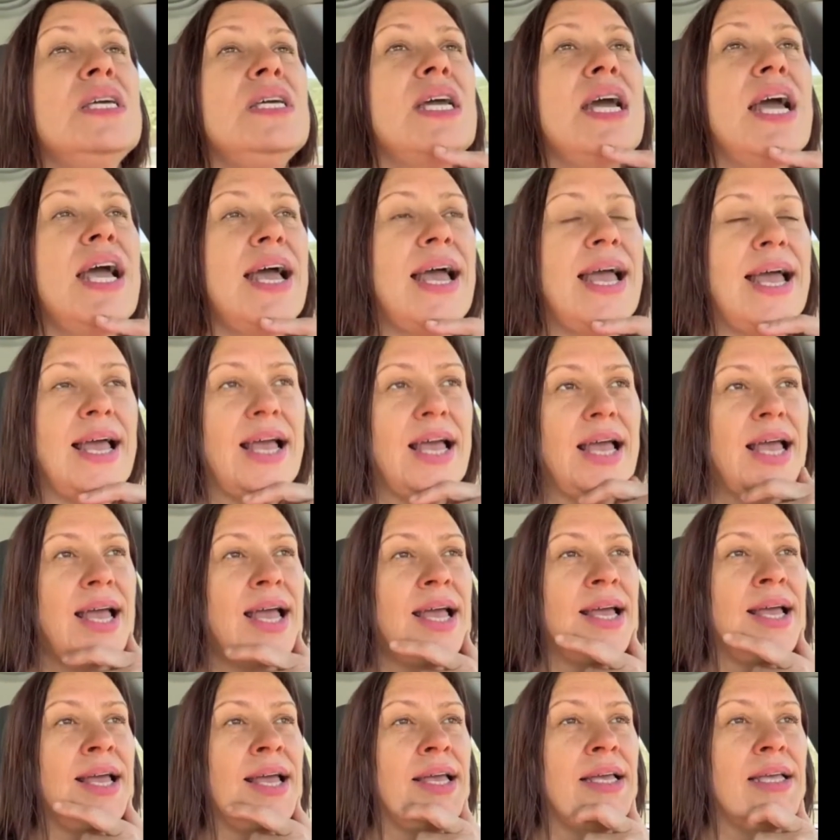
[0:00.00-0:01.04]
He
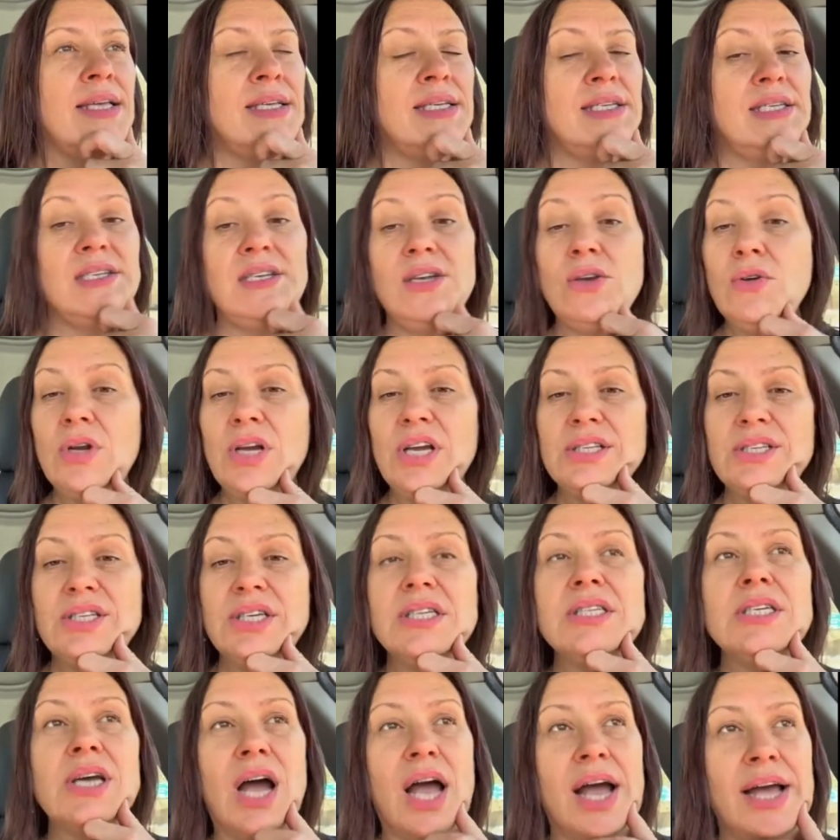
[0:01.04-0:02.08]
has
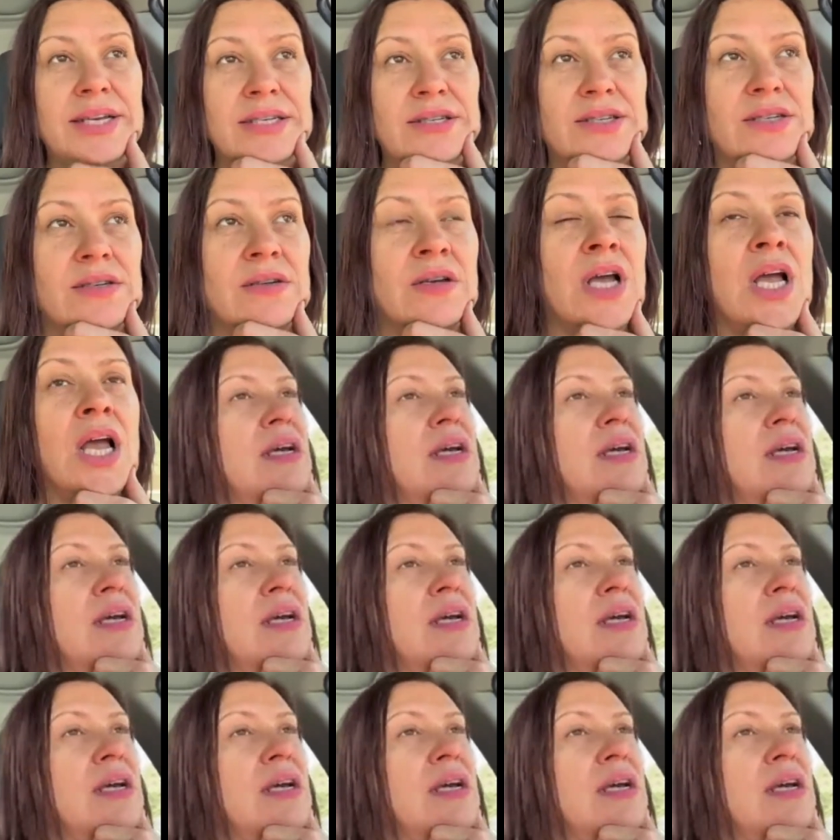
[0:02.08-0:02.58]
neo-Nazi ties.